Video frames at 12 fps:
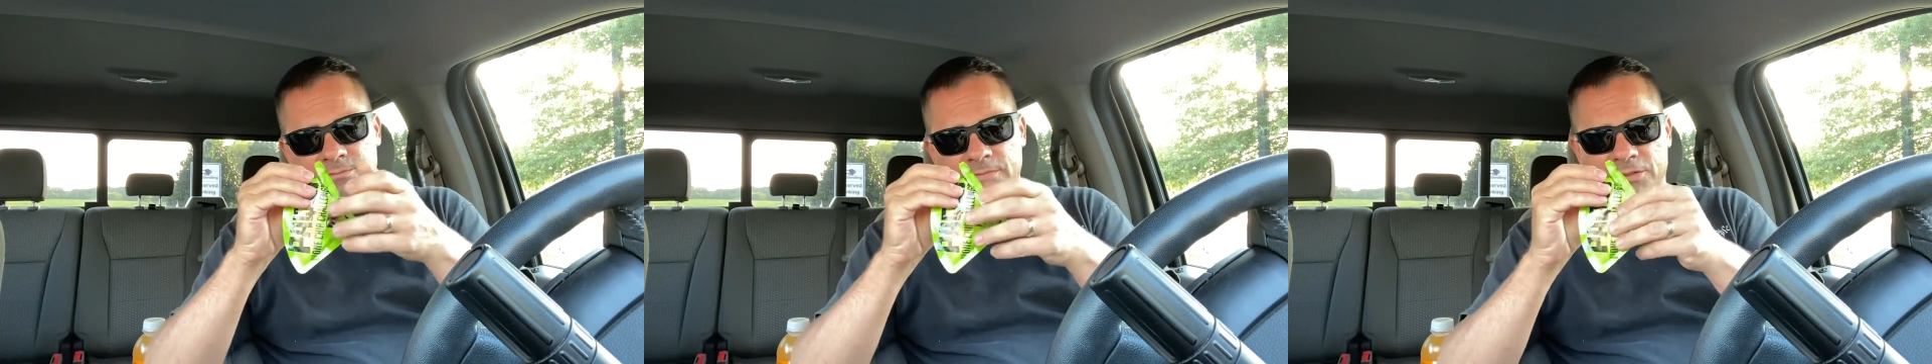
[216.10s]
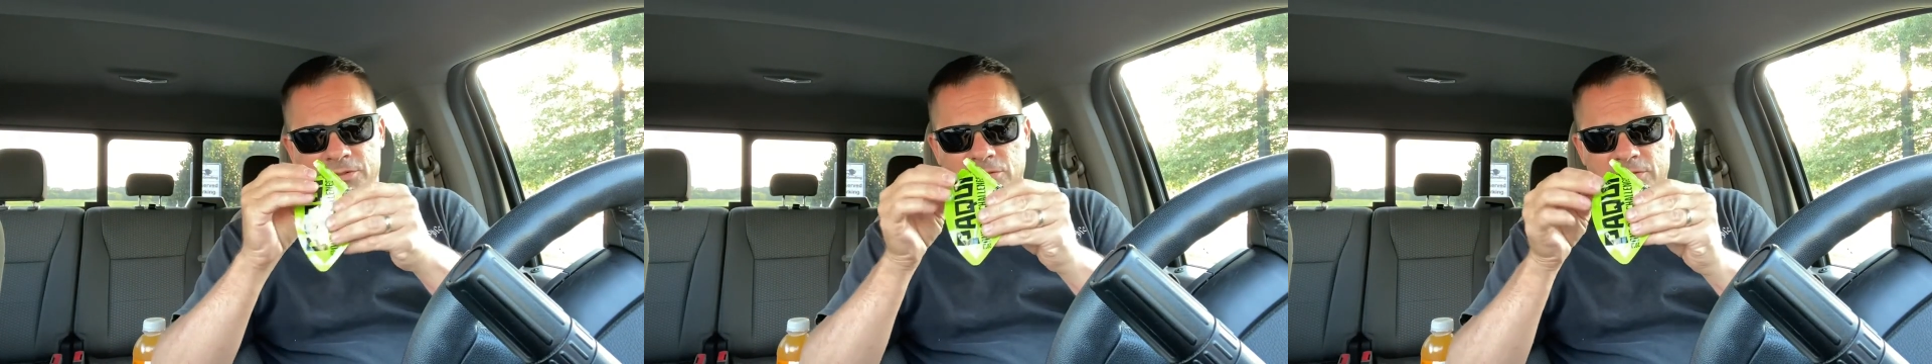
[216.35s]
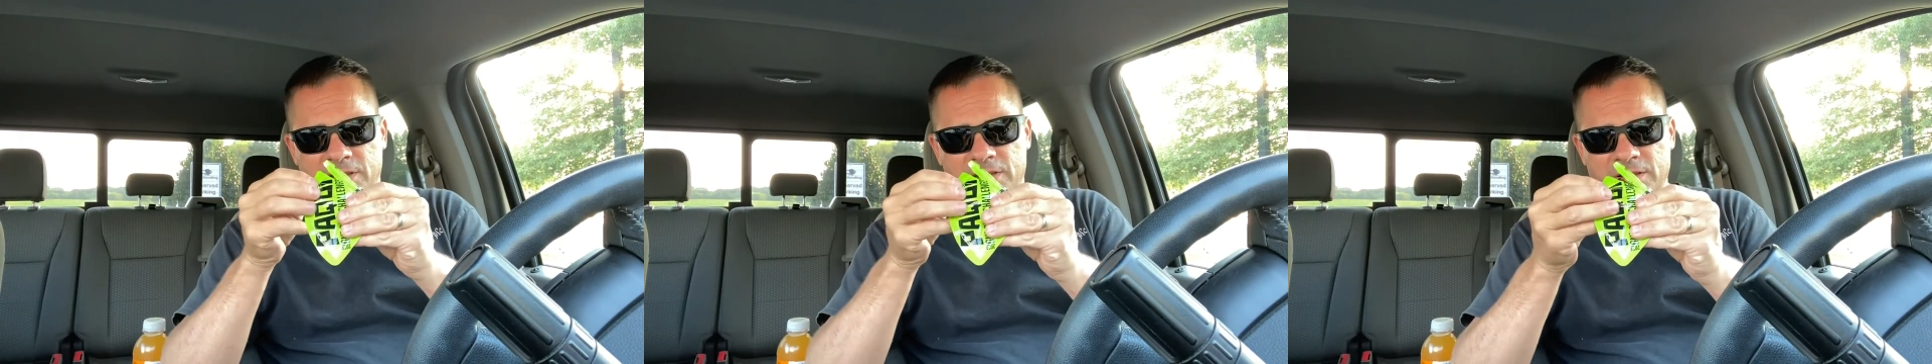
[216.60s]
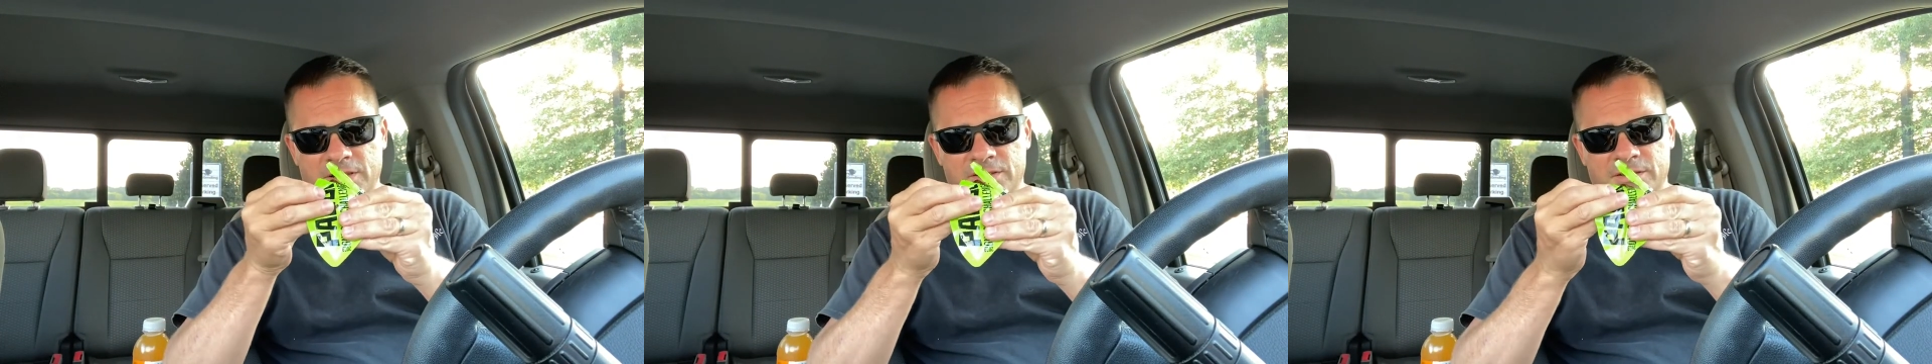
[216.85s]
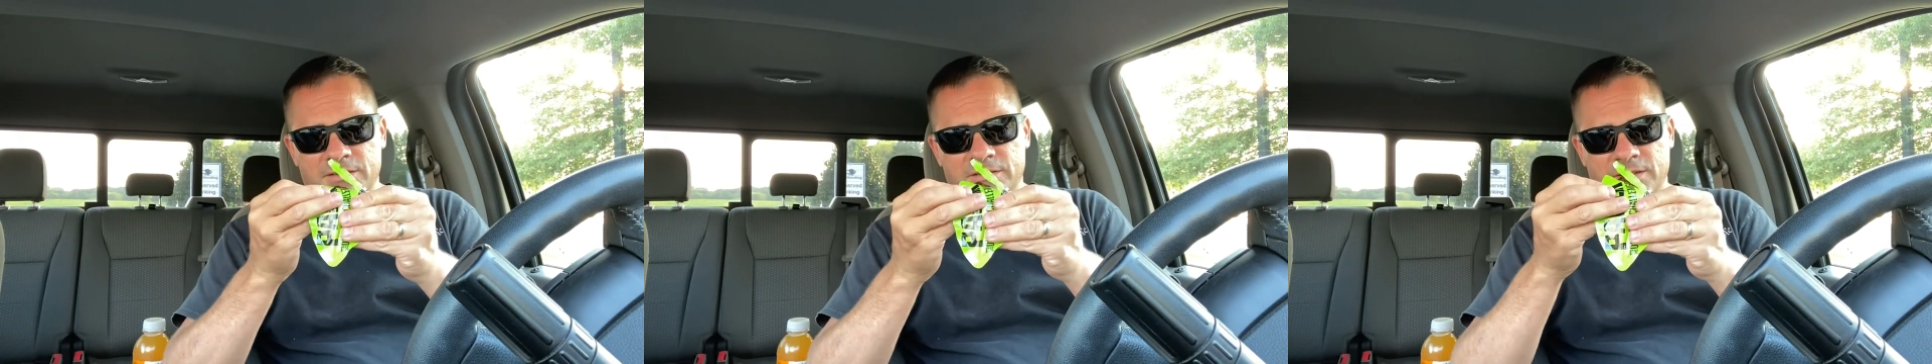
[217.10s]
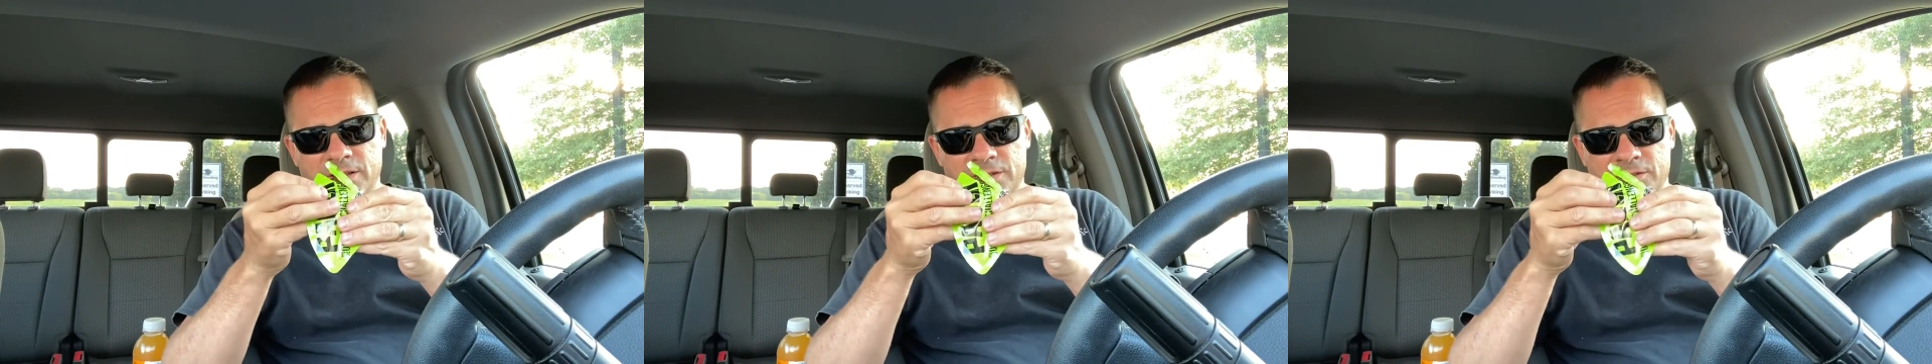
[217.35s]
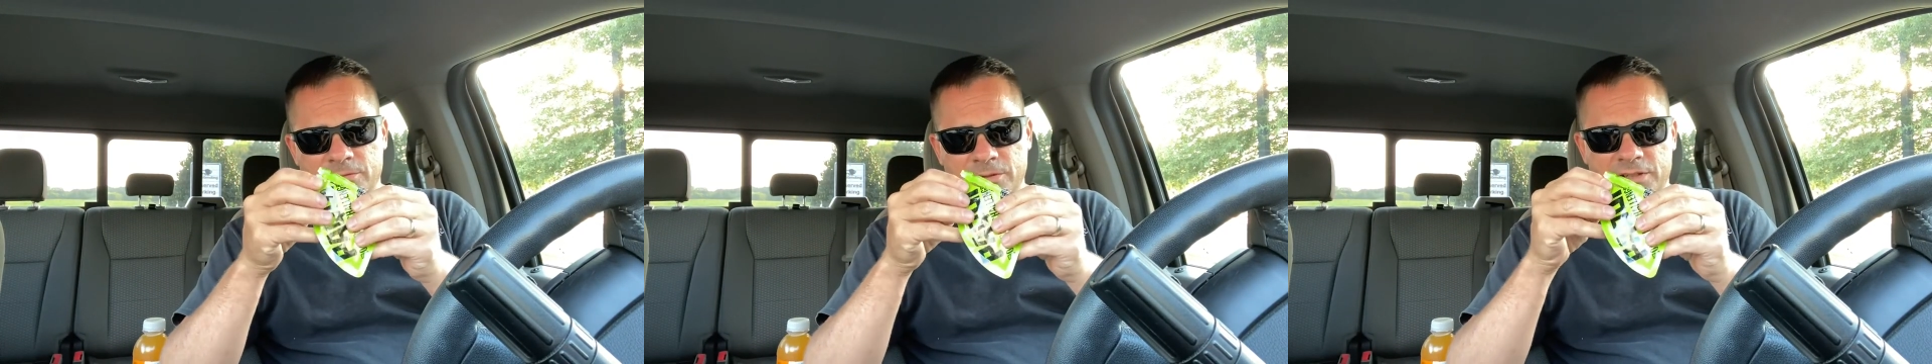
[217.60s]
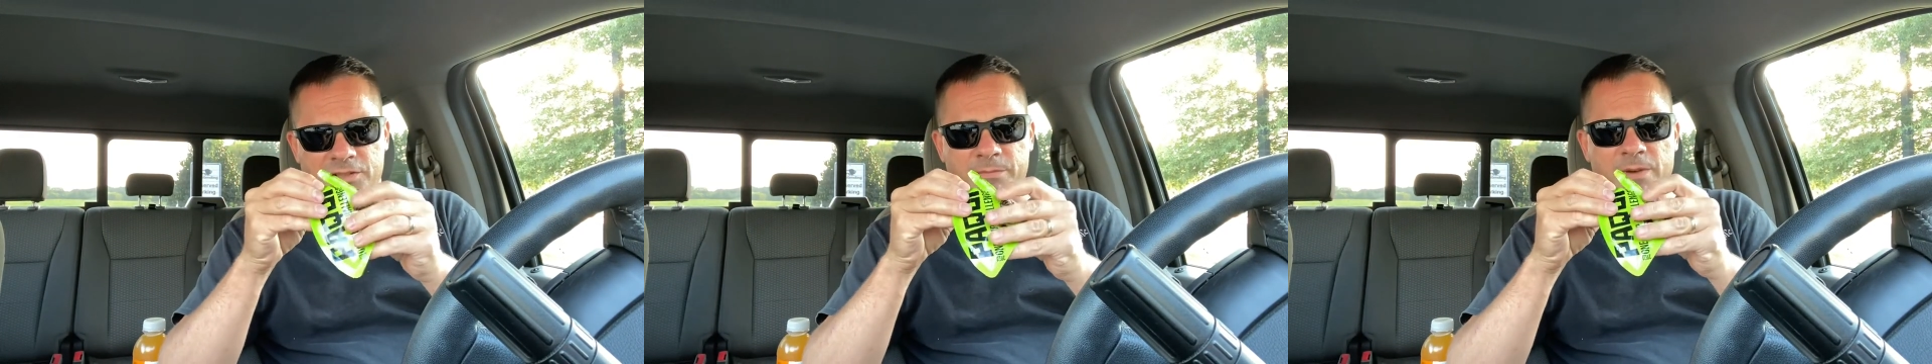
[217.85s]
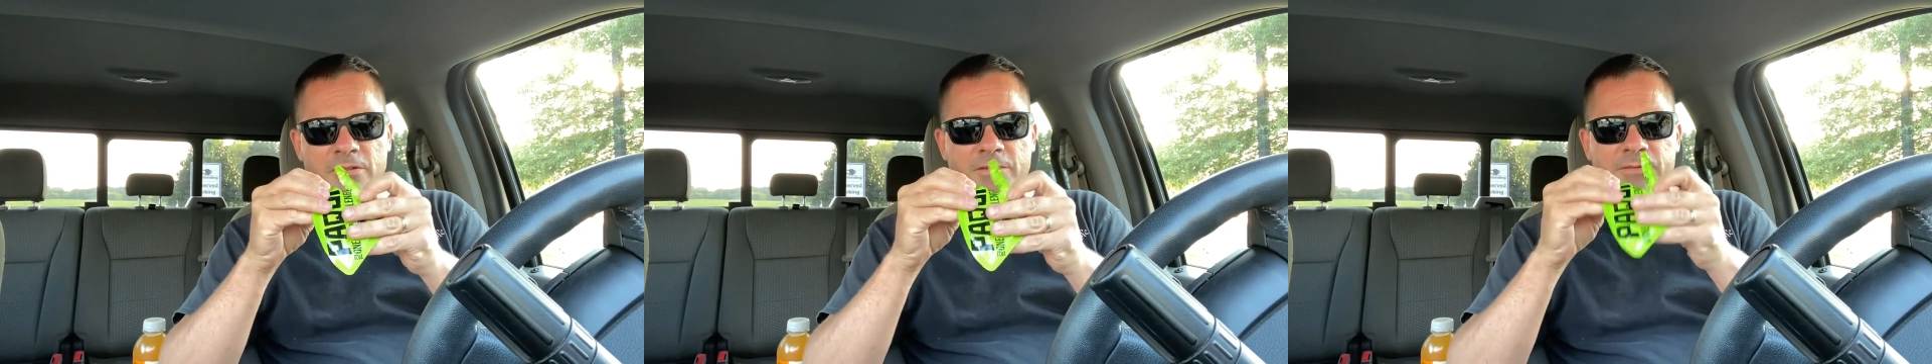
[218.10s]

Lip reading: I told the kids, all right, so we're gonna smell it